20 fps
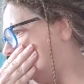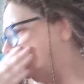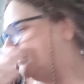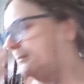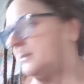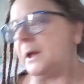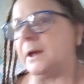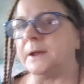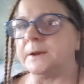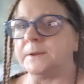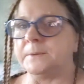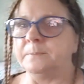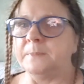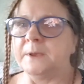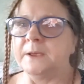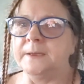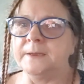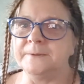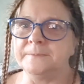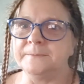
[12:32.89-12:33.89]
Pardon
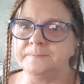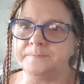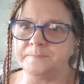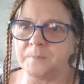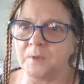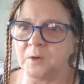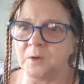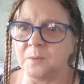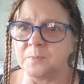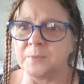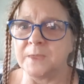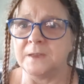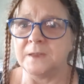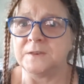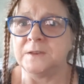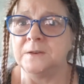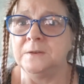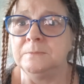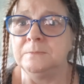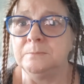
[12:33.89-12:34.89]
me. That
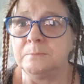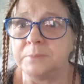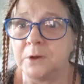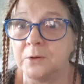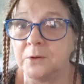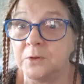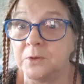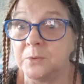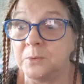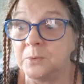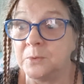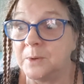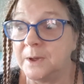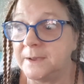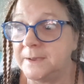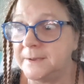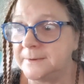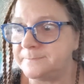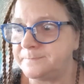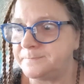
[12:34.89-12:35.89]
didn't blow you away.
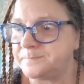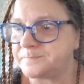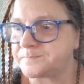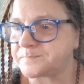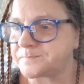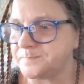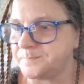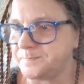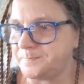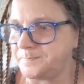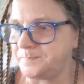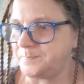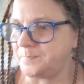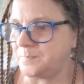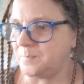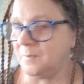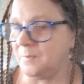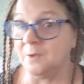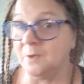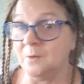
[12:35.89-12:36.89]

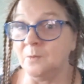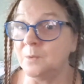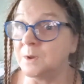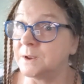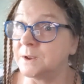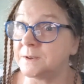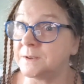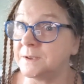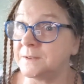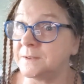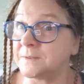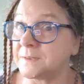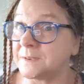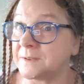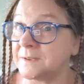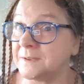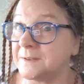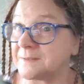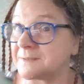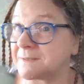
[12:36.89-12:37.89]
When it hits, it
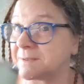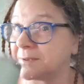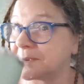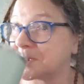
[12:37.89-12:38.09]
hits.